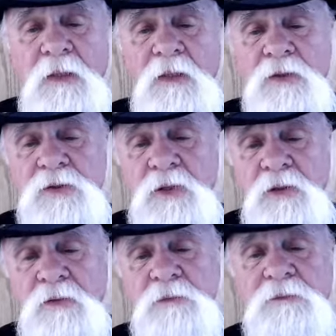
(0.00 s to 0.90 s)

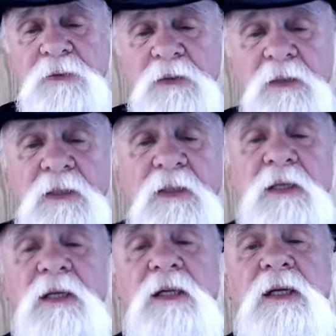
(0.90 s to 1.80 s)
So
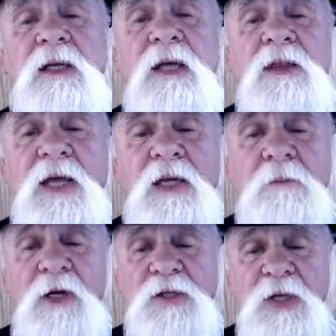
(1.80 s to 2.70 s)
thank you
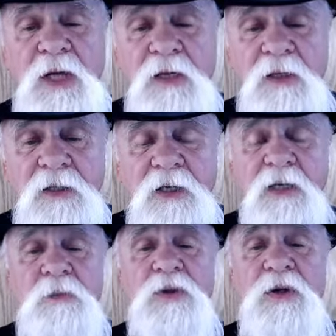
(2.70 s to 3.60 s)
much. I'll
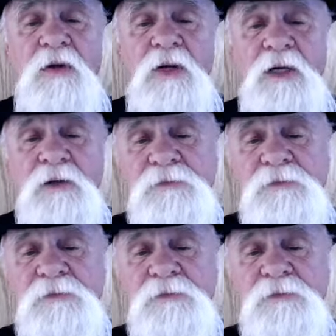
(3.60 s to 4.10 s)
get with you all later.